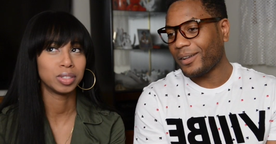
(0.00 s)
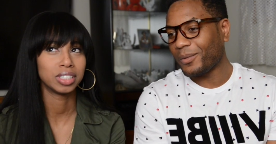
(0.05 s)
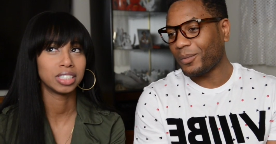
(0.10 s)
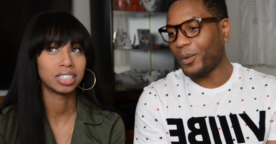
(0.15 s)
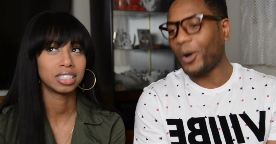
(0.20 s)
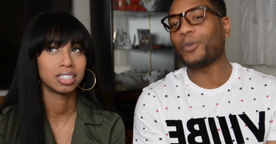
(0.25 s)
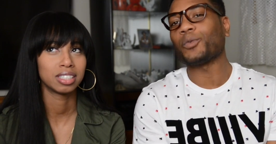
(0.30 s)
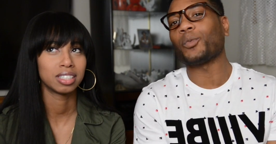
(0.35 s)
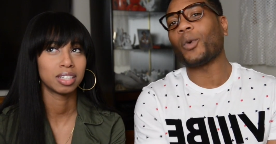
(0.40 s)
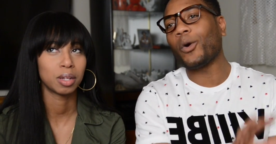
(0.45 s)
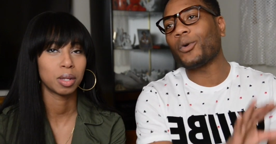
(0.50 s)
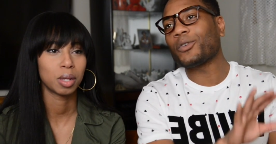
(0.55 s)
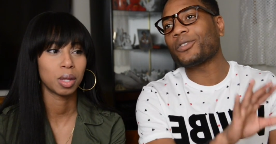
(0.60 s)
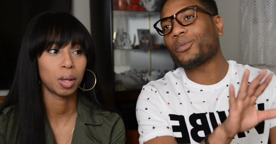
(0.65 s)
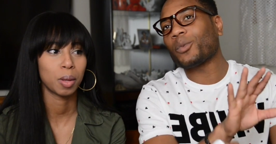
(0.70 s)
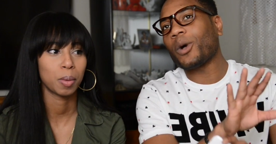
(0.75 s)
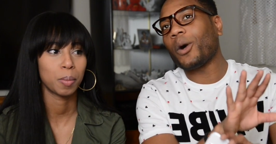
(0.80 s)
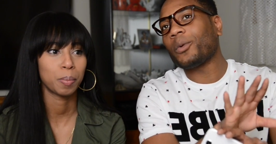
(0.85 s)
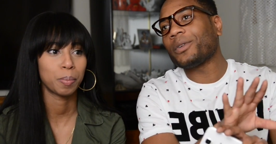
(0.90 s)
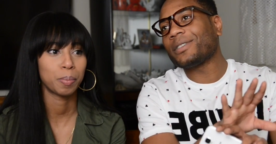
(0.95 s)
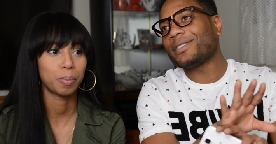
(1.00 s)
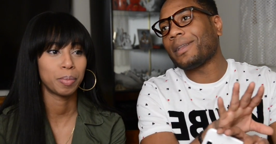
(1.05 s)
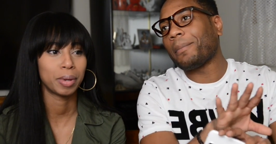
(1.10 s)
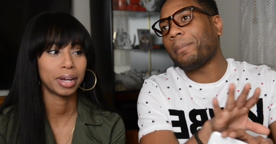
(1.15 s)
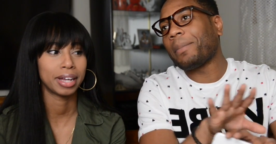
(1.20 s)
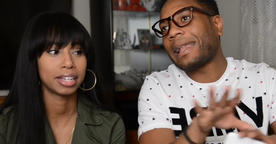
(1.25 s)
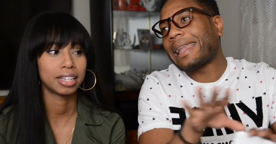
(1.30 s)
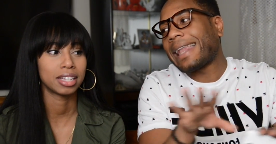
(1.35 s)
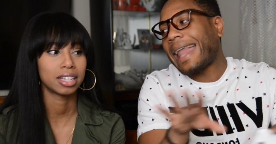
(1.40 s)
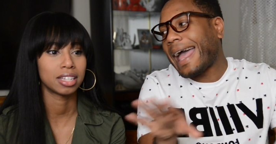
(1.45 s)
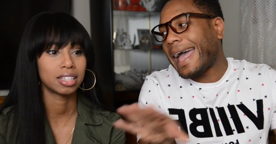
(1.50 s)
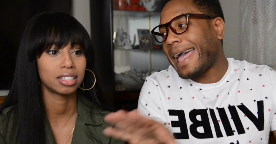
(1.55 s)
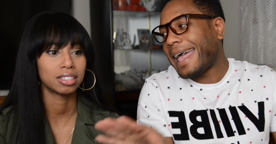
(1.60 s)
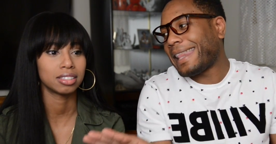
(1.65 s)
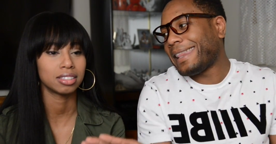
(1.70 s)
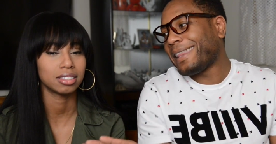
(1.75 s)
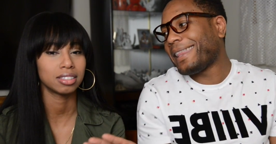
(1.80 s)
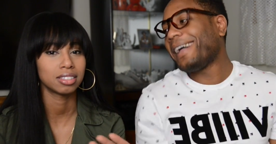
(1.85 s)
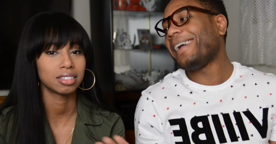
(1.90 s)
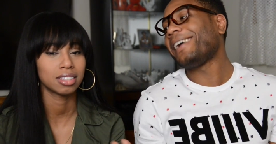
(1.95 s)
Speaker 1: What, what was what was the
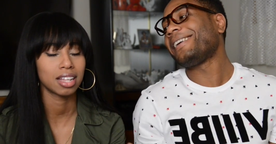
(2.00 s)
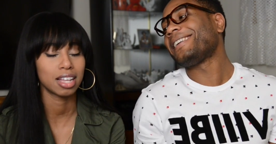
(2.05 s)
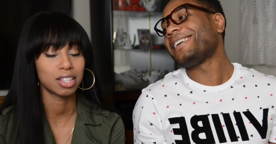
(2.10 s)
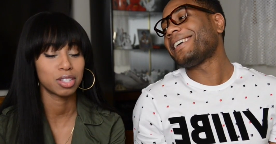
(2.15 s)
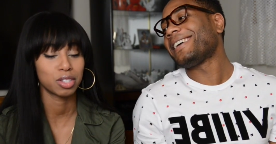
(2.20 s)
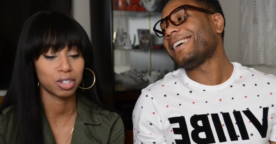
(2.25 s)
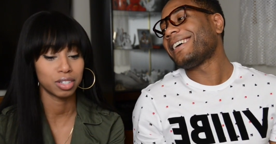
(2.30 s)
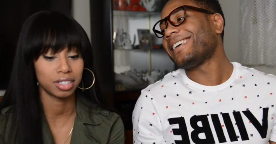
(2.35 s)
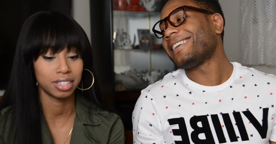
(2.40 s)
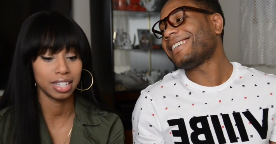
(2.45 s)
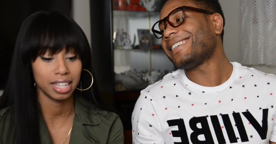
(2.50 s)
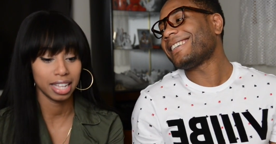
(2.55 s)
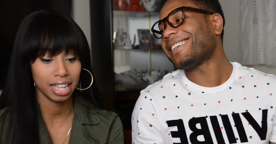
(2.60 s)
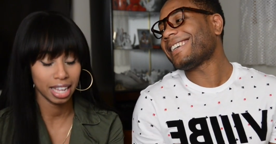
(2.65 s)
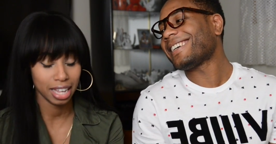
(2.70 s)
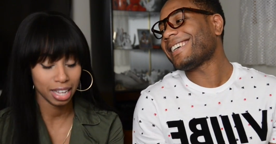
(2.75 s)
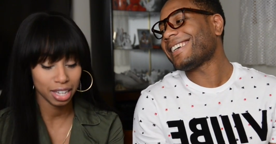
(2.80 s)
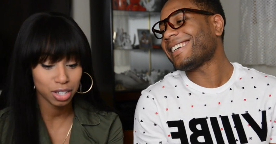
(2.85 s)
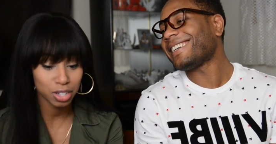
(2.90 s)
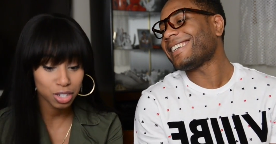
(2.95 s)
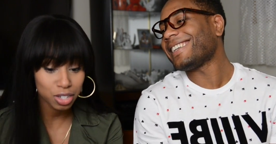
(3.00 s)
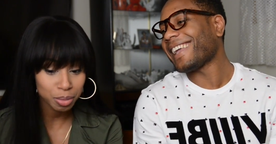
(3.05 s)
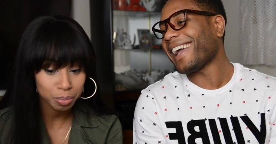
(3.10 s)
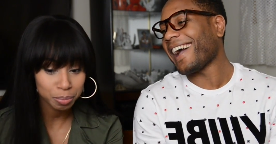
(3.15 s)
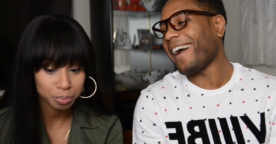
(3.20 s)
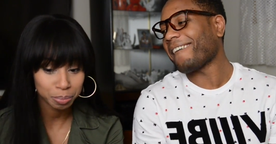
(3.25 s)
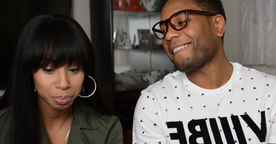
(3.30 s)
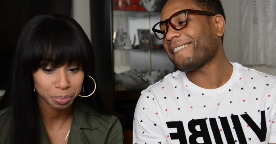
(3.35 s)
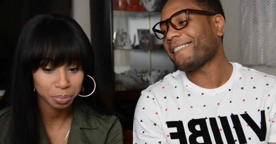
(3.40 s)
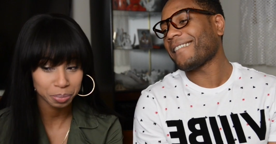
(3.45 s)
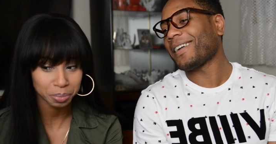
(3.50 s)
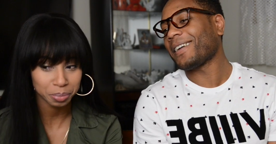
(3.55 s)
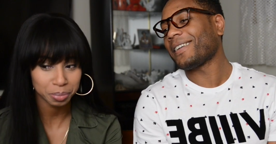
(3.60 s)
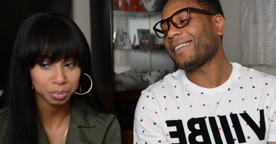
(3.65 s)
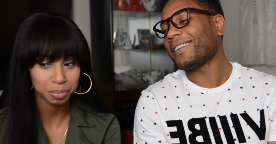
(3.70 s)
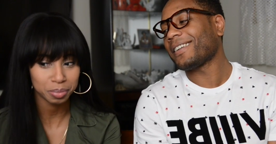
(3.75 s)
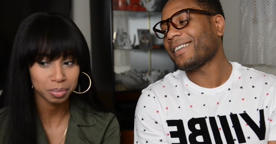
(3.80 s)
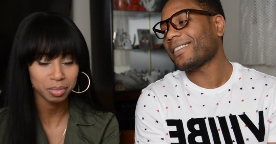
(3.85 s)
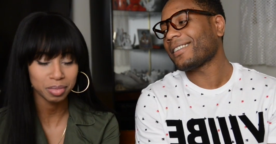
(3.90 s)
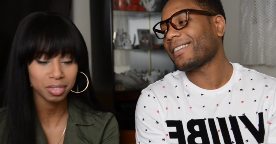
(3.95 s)
plan?
Speaker 2: A certain age. Yeah.
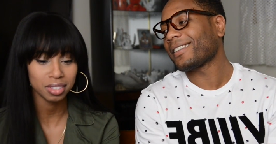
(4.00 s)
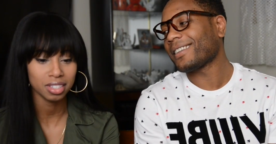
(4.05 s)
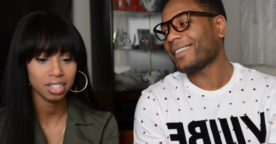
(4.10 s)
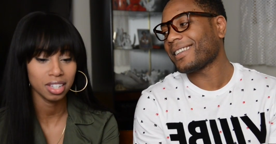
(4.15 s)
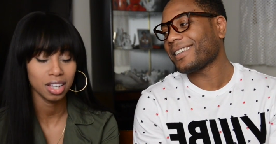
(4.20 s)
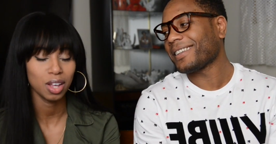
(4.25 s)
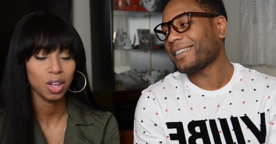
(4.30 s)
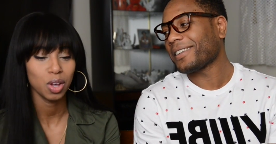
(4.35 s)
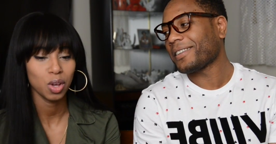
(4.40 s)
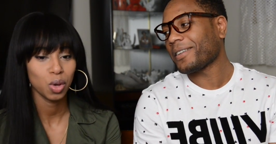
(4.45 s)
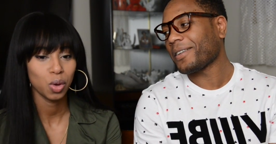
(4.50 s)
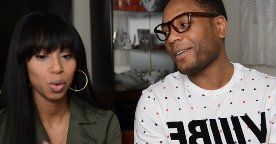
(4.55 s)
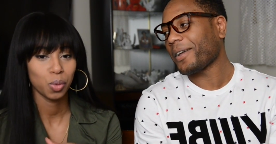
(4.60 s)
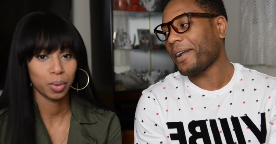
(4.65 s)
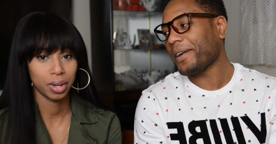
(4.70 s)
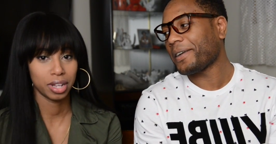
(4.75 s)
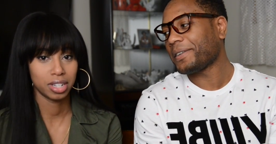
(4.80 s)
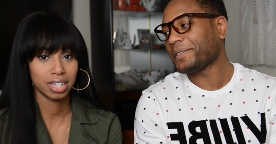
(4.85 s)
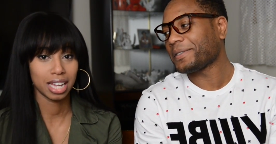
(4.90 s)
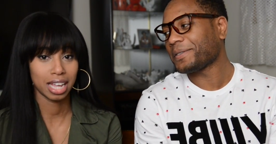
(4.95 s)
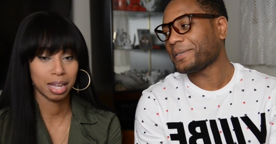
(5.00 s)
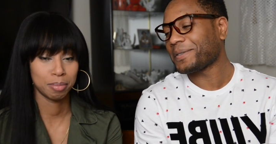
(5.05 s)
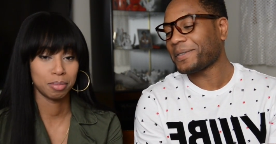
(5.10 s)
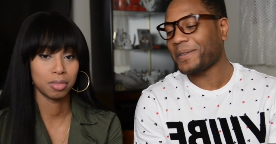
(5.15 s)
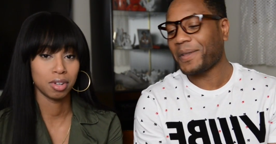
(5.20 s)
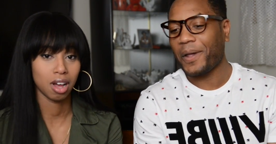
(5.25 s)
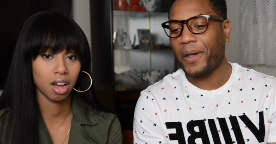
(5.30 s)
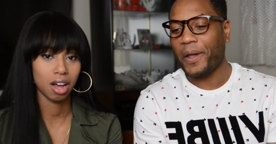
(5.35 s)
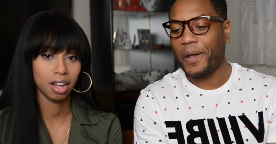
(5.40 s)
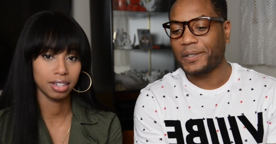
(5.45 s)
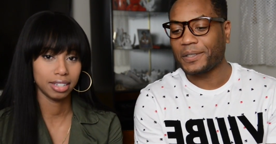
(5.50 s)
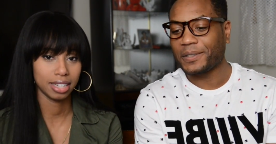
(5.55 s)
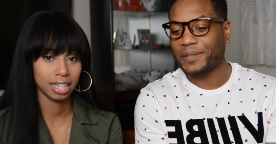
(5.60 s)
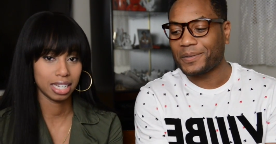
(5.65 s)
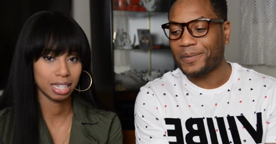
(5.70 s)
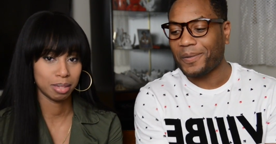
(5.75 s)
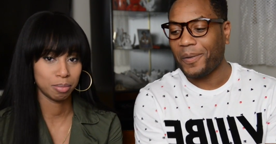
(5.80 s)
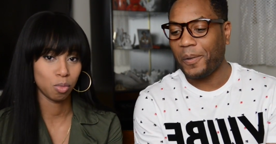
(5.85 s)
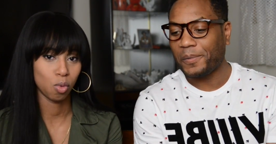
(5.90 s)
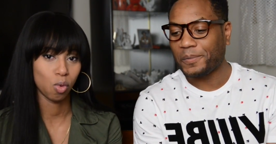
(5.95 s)
Which I am not
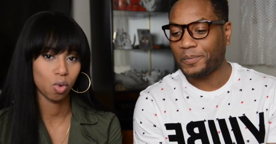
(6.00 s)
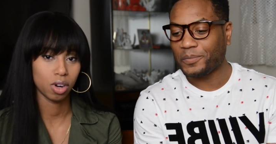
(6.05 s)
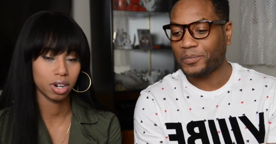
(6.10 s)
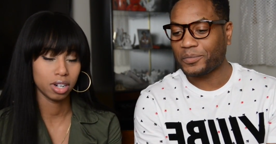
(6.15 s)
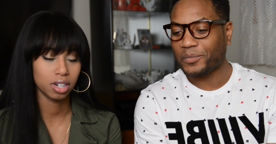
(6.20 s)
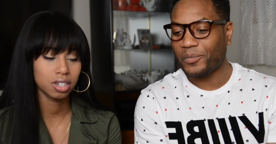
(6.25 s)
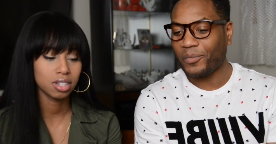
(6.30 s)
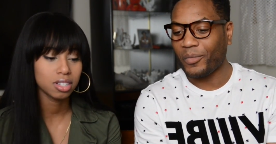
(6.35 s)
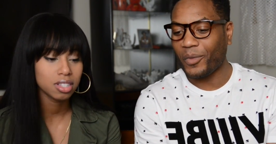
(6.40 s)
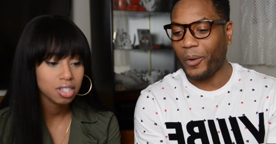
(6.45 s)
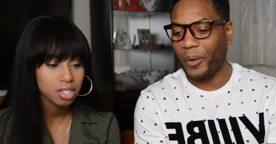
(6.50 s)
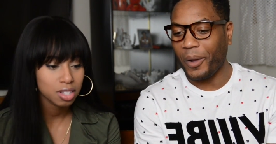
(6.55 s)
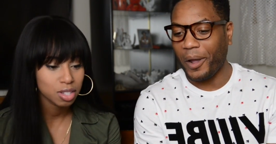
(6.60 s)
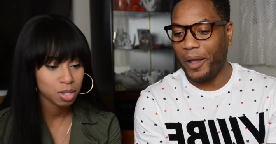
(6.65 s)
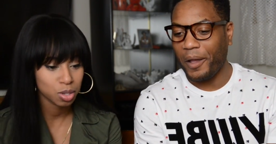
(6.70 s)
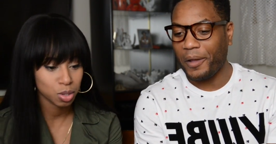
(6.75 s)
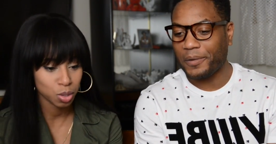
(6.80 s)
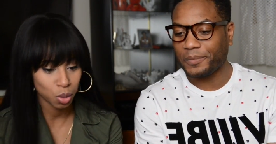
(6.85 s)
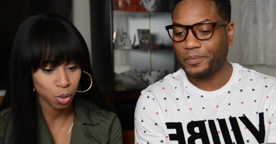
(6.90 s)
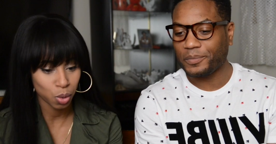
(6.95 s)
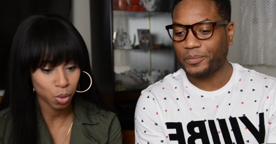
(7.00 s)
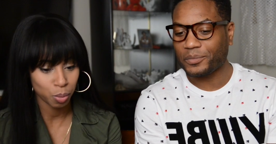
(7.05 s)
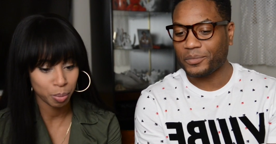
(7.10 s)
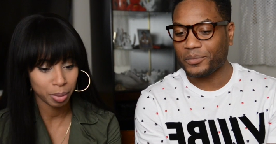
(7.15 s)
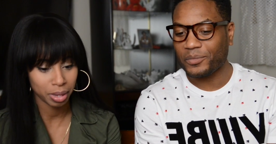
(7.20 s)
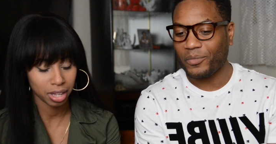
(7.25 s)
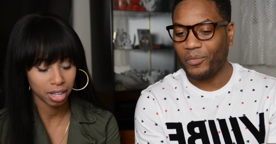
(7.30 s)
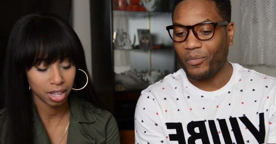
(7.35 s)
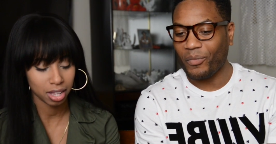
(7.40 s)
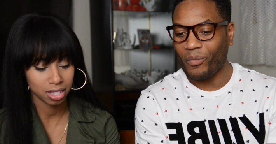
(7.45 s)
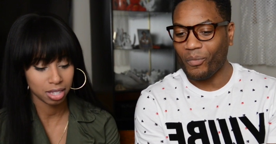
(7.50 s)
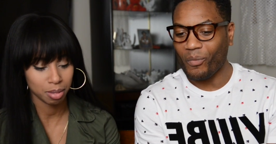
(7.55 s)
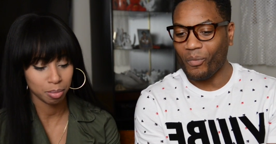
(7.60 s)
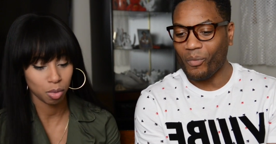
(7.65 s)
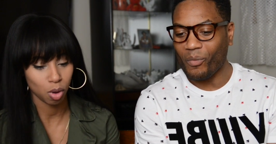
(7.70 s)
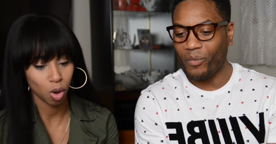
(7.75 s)
anymore. Okay. So because I'm